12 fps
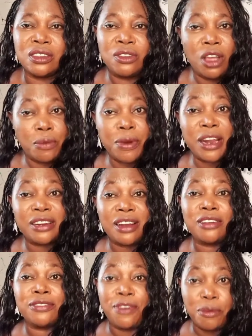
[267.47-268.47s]
You are
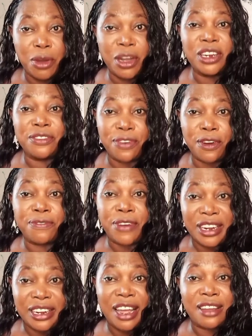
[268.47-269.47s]
pregnant for money, for
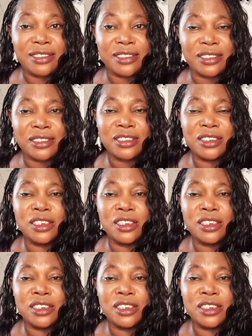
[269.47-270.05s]
finance.